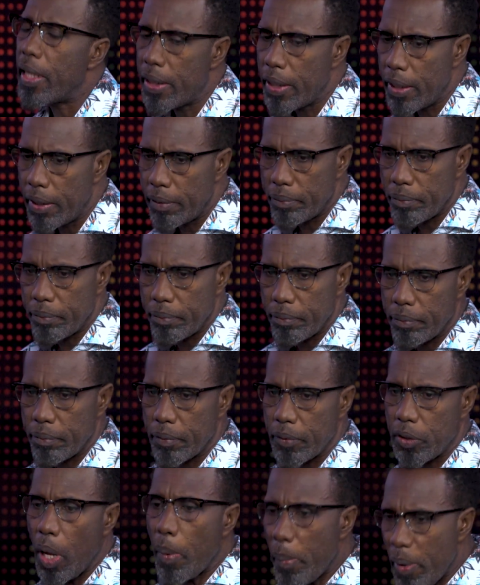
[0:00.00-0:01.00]
that
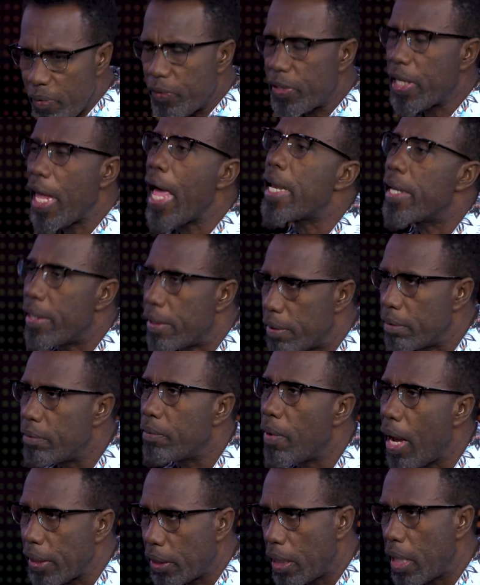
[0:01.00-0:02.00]
some have said,
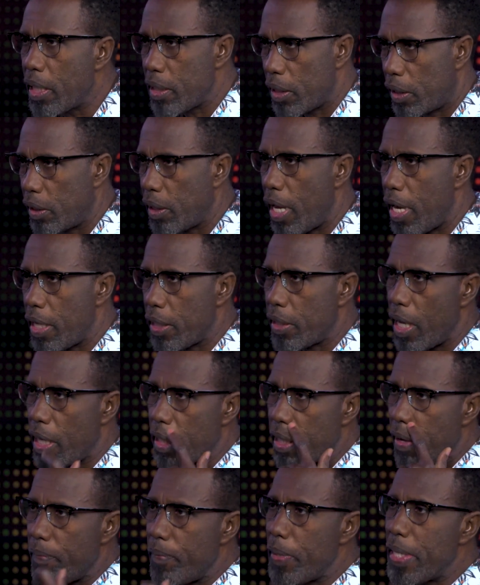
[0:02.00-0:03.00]
right here on the stage,
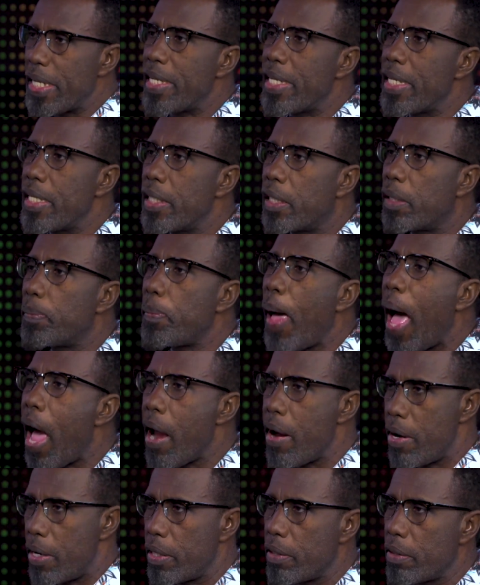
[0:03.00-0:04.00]
that they have been
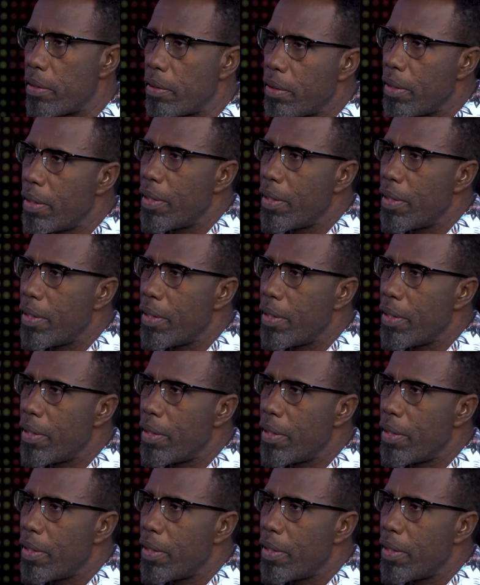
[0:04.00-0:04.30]
inspired